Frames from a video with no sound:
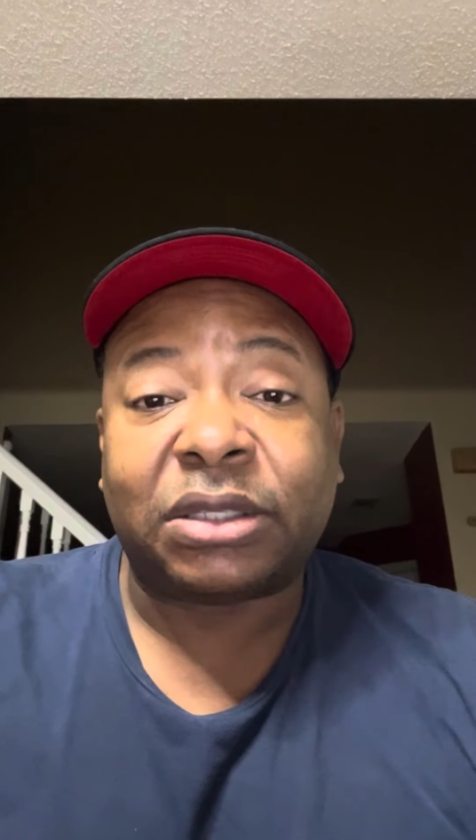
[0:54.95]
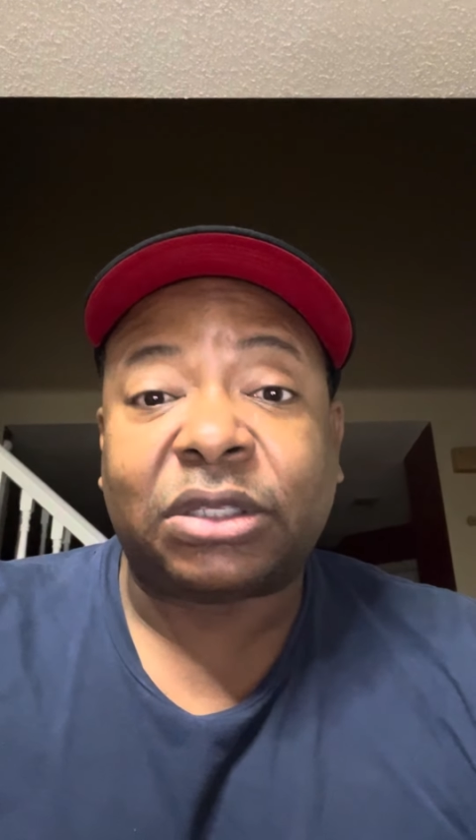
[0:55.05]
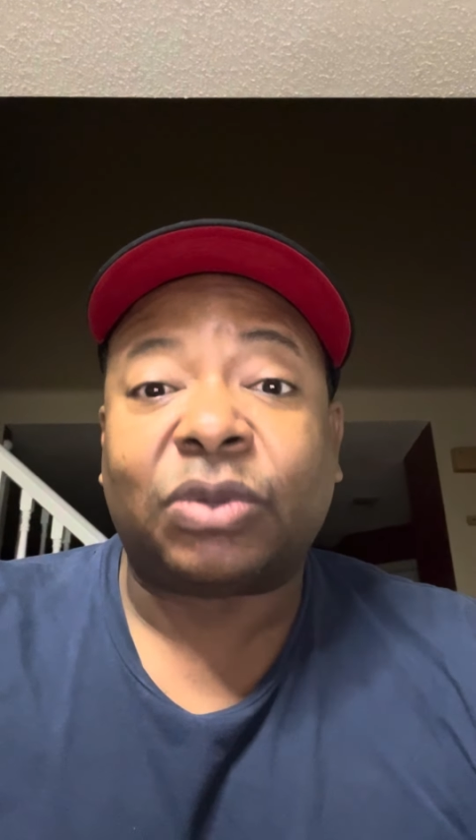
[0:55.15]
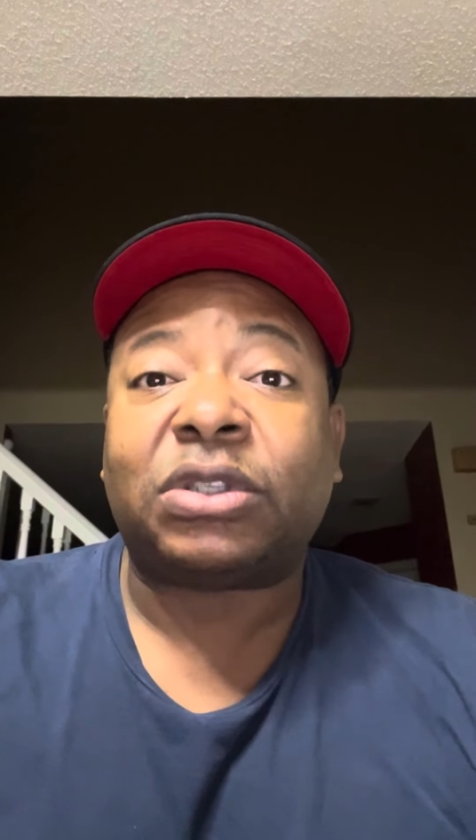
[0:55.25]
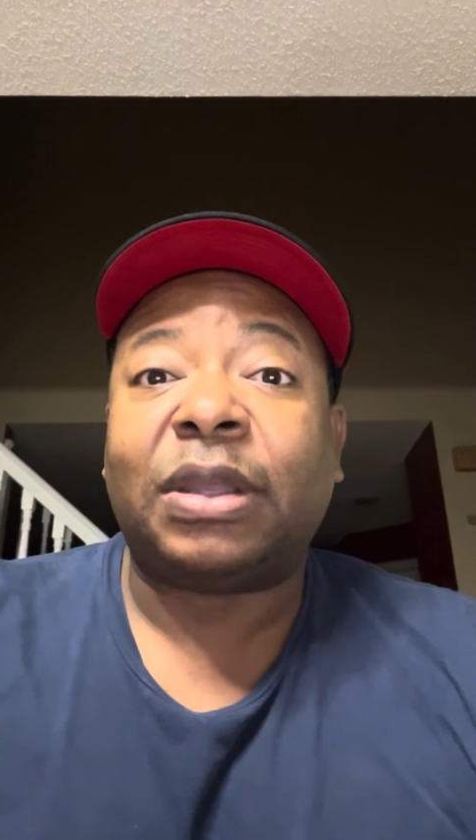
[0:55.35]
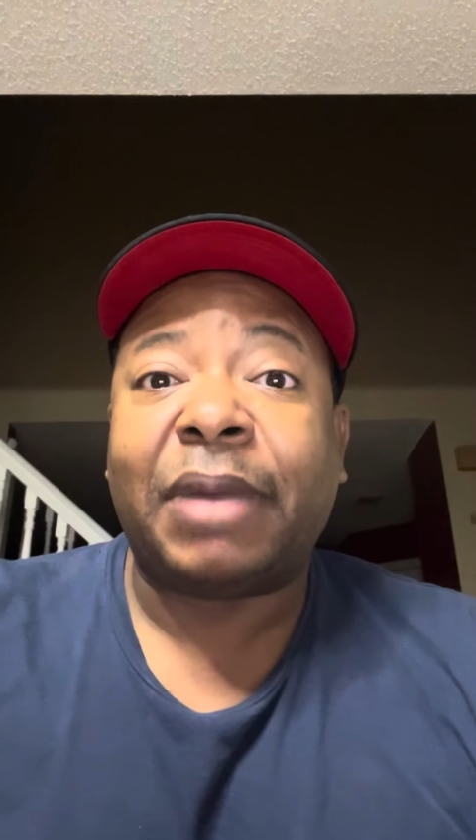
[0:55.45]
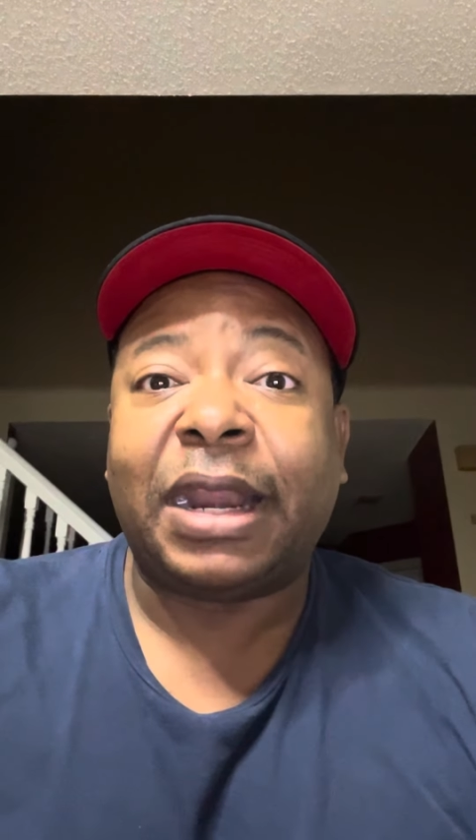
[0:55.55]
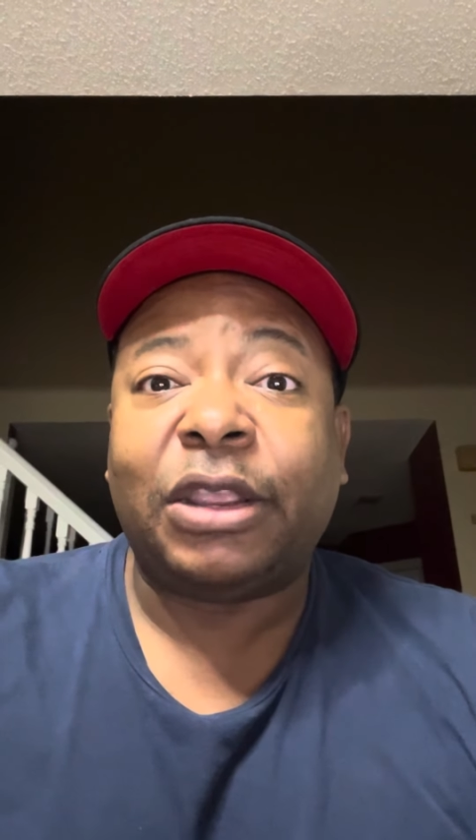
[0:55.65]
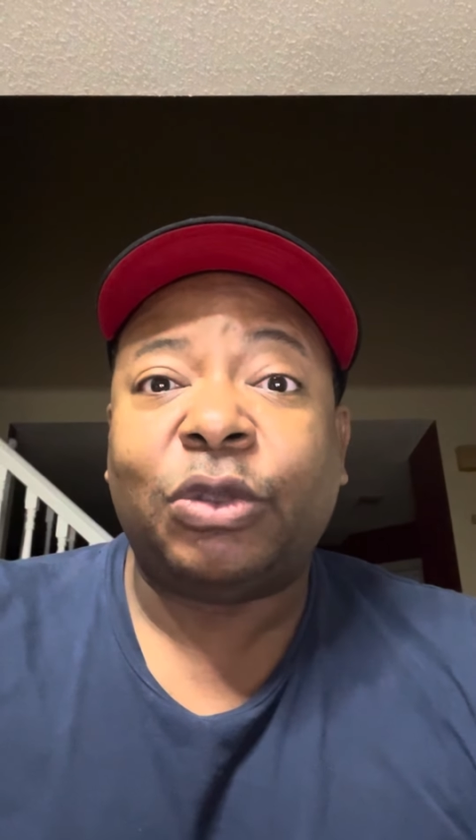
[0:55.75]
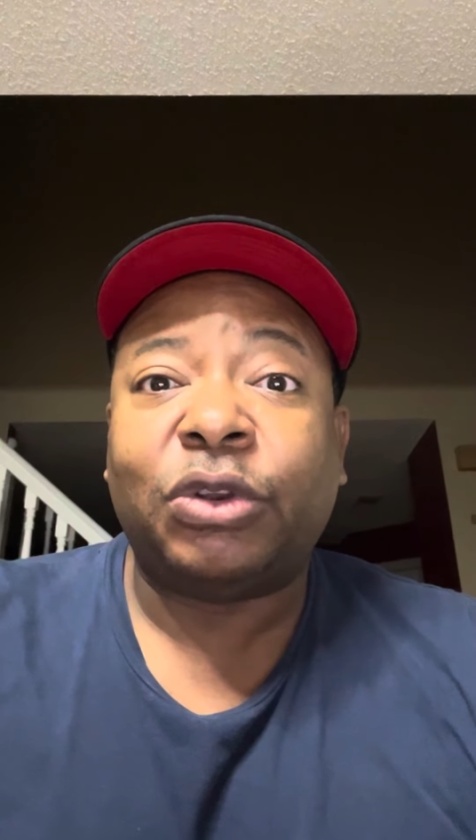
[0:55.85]
So
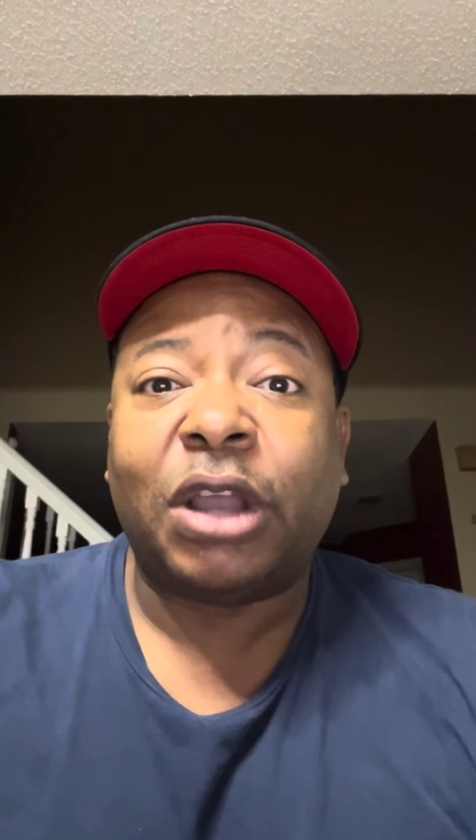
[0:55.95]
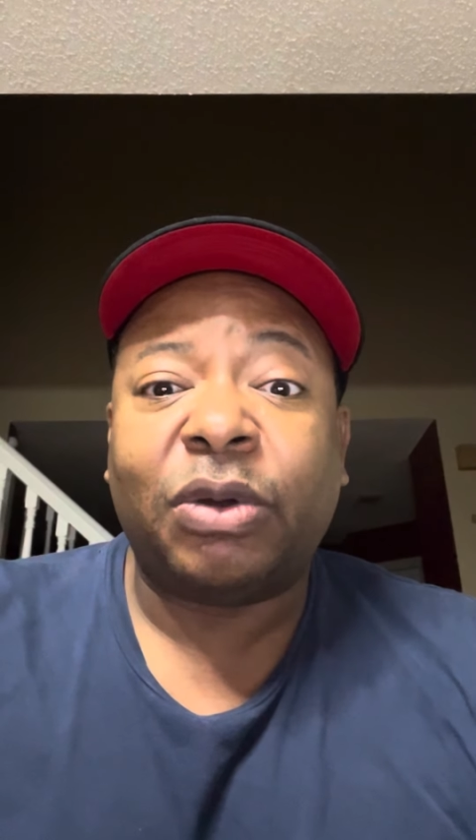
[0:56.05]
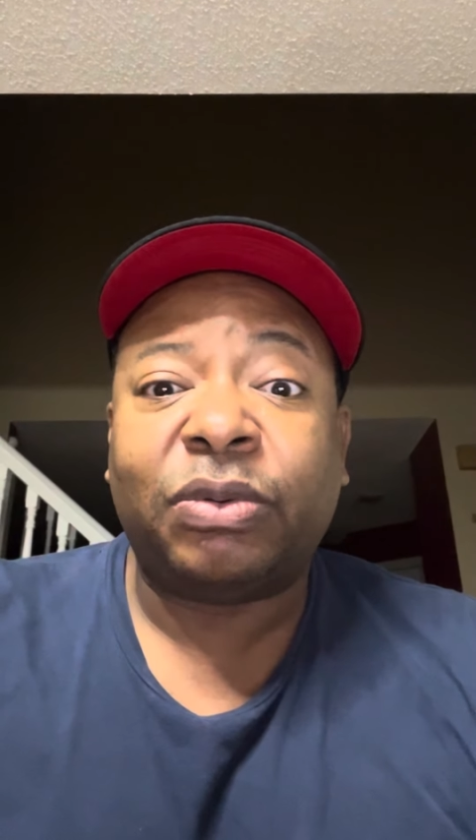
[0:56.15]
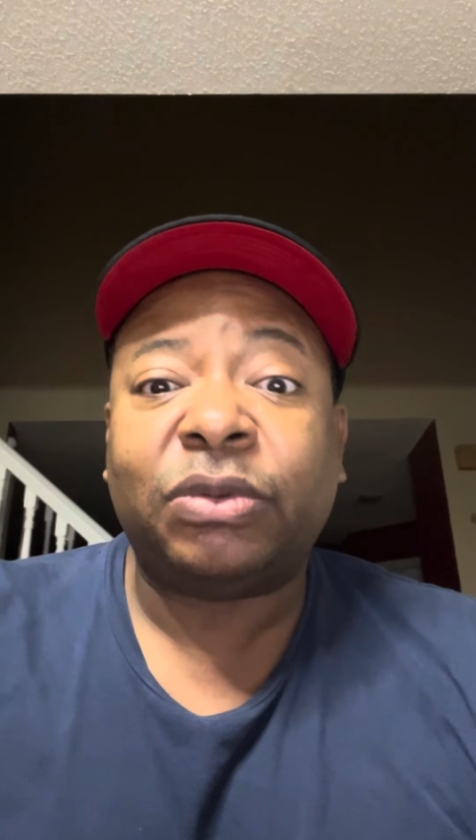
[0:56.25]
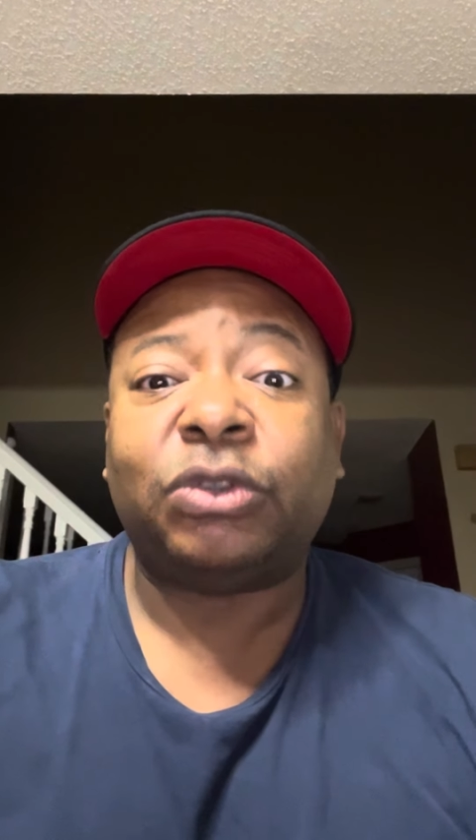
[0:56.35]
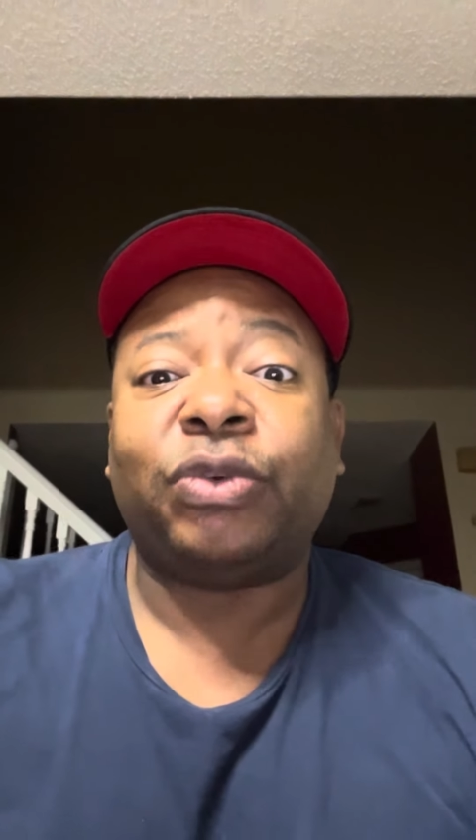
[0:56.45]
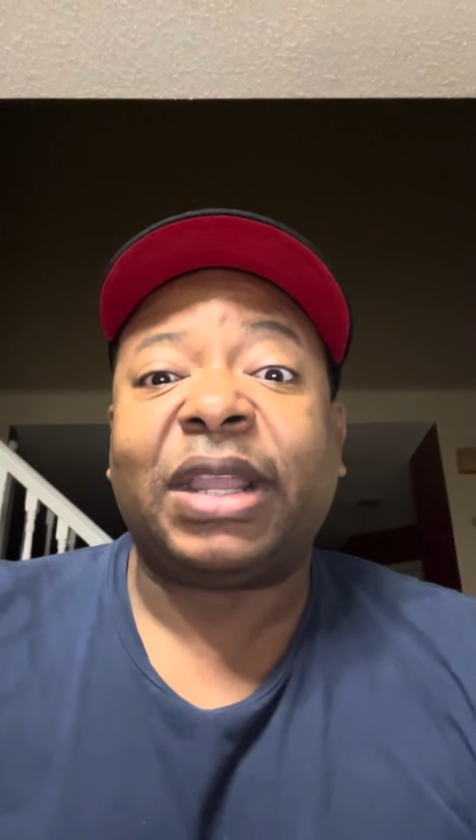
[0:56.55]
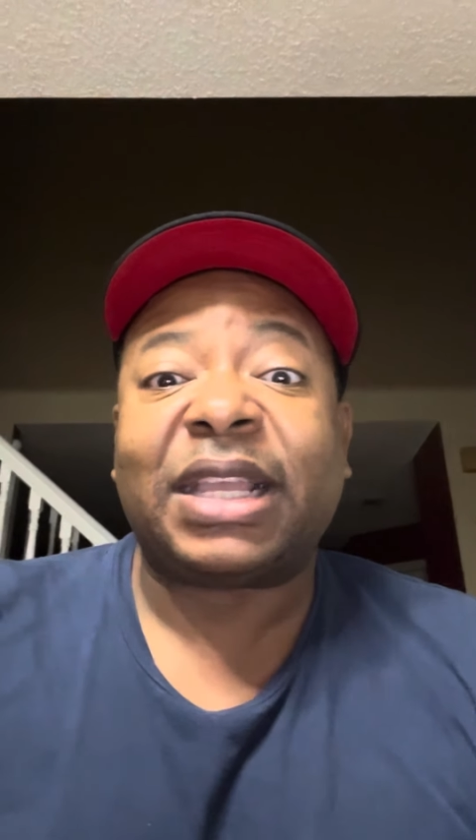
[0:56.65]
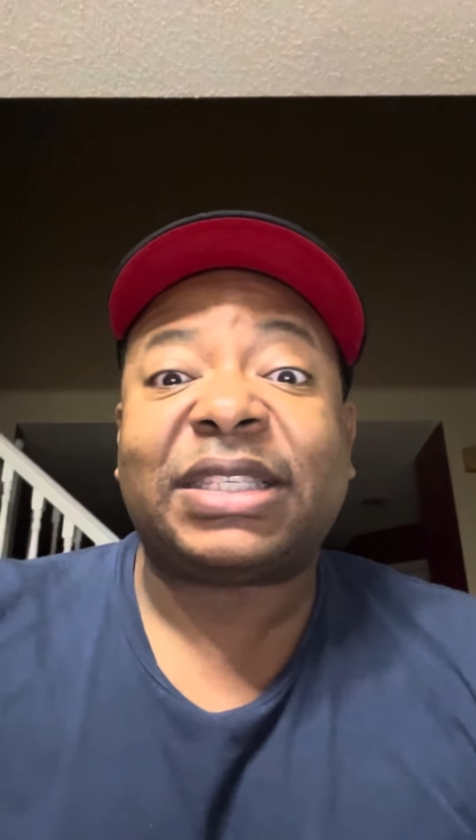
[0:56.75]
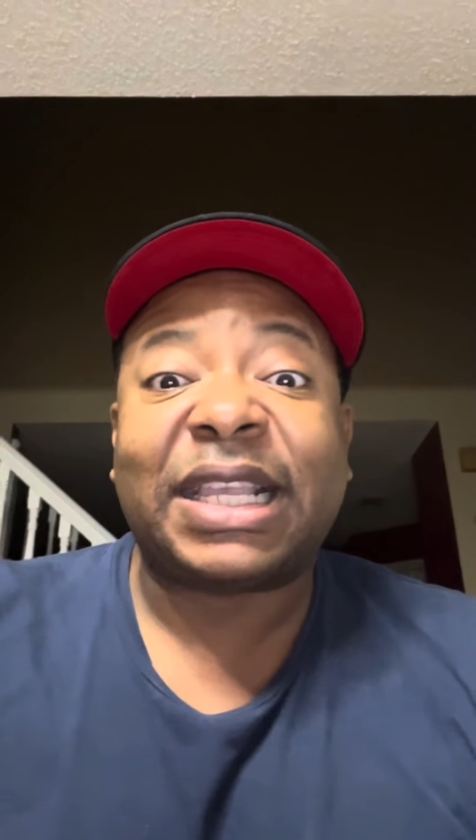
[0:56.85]
somebody you know
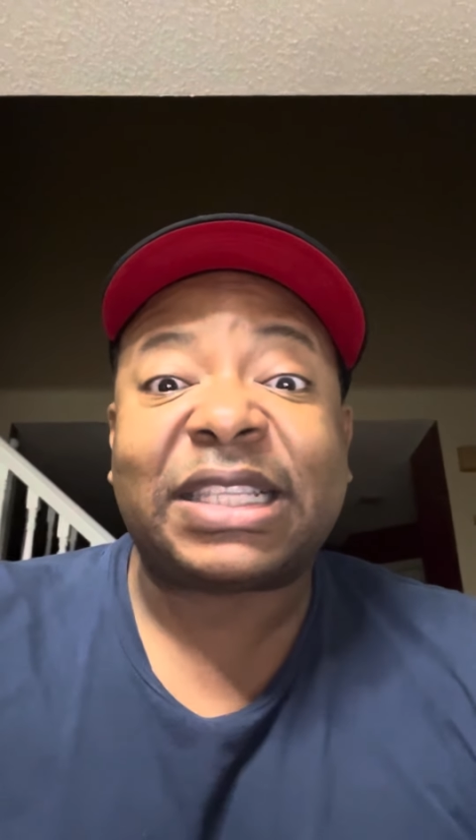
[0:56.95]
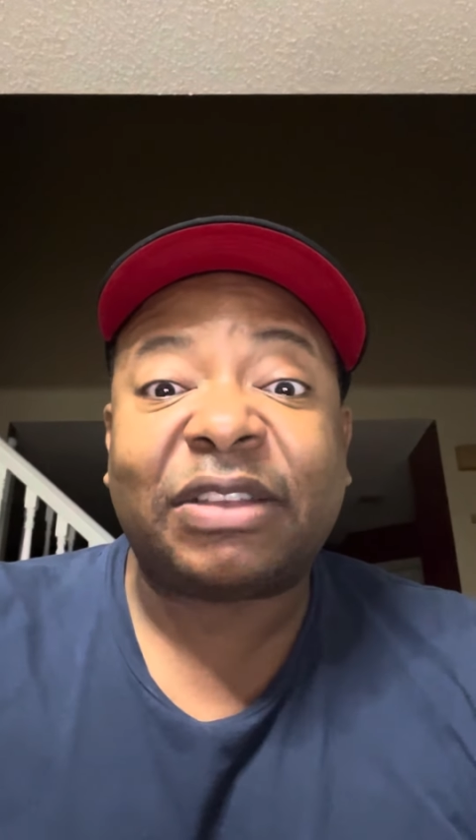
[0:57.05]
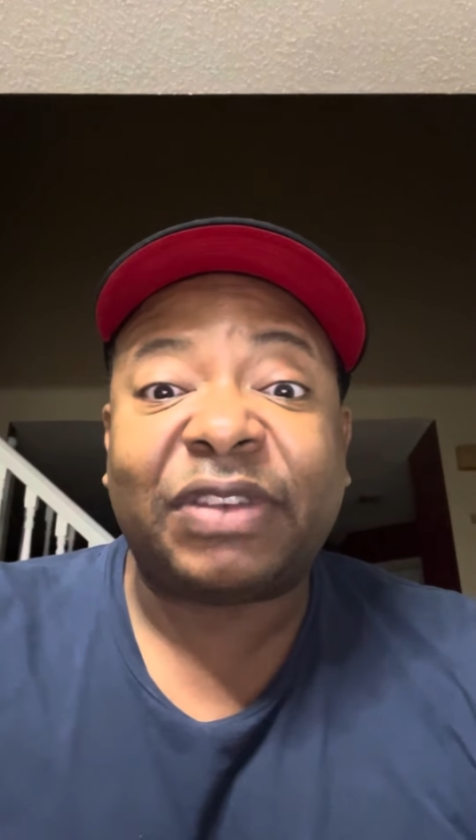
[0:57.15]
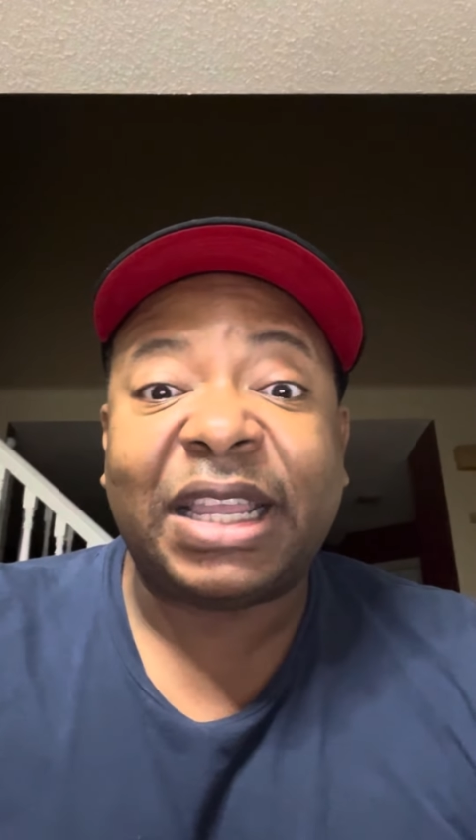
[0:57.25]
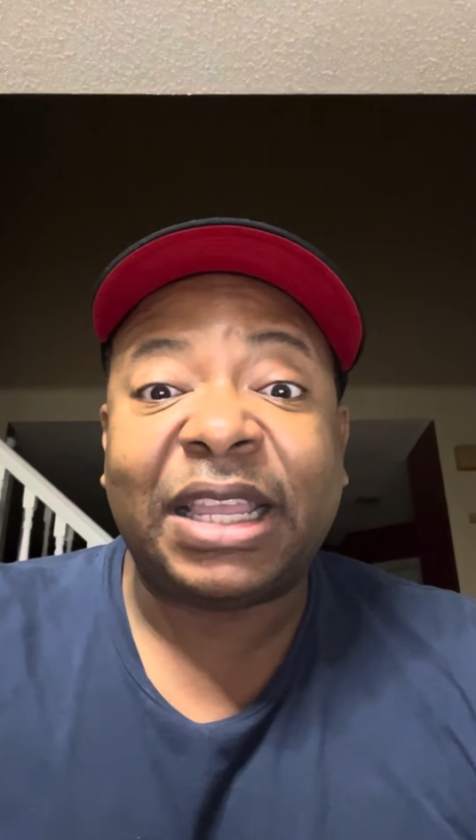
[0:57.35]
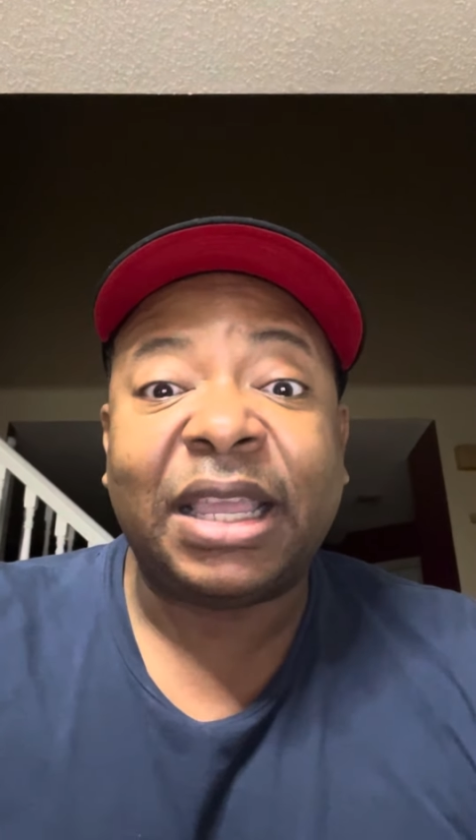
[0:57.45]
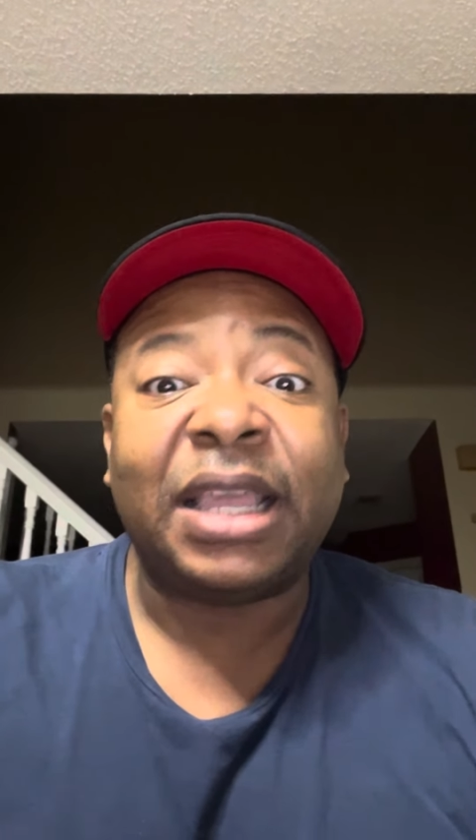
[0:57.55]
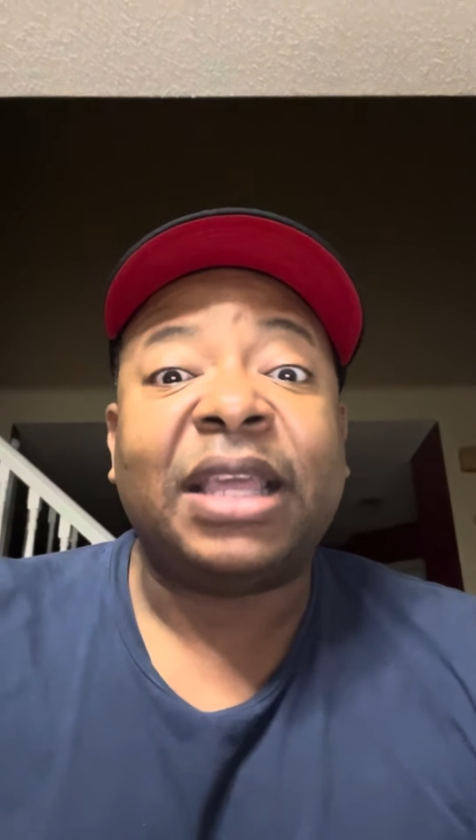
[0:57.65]
drink excessively,